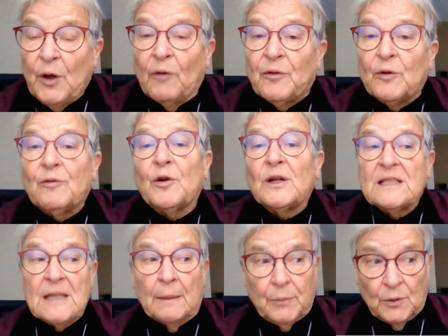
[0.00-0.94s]
Not for
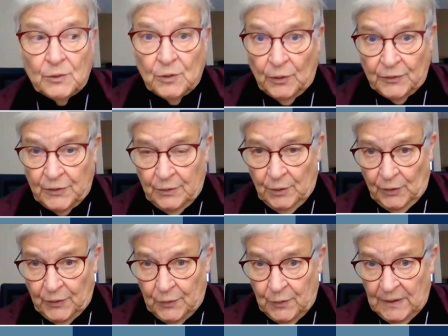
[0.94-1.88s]
example,
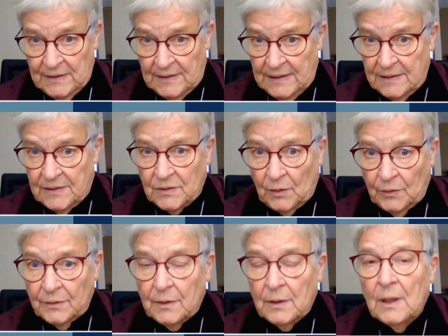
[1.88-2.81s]
not to insist
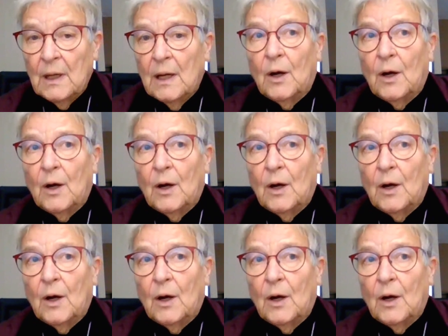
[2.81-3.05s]
on